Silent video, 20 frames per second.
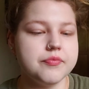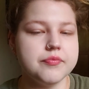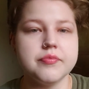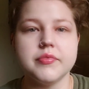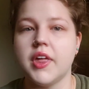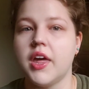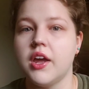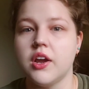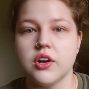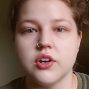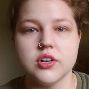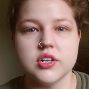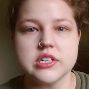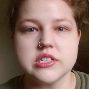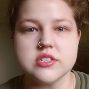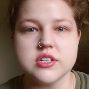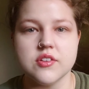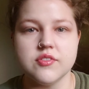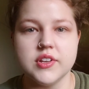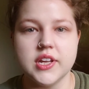hair and
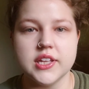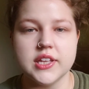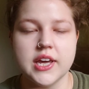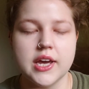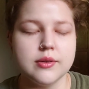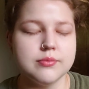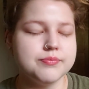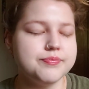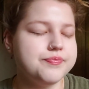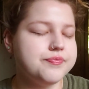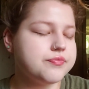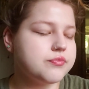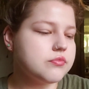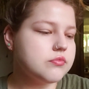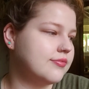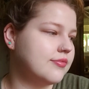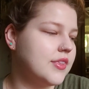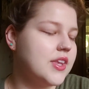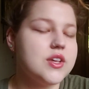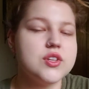stuff like that.
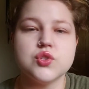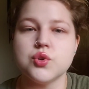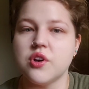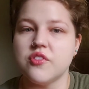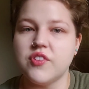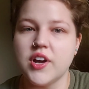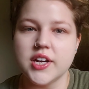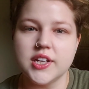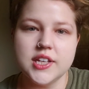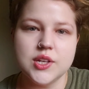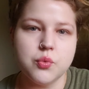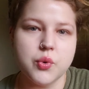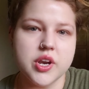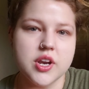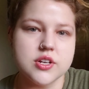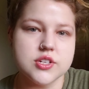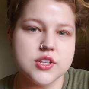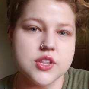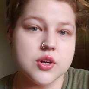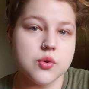So I finally went
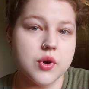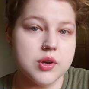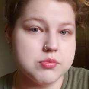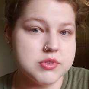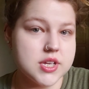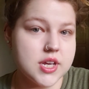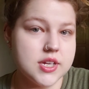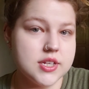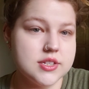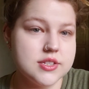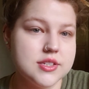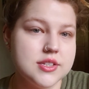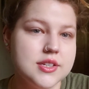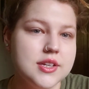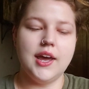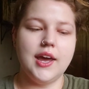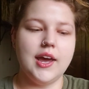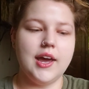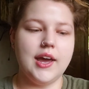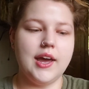onto their website
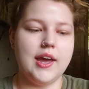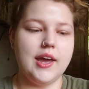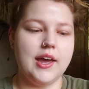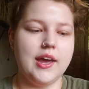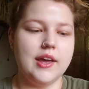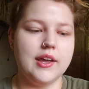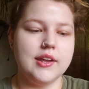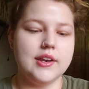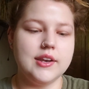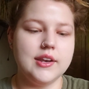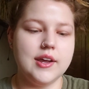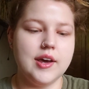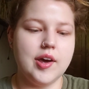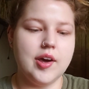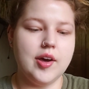and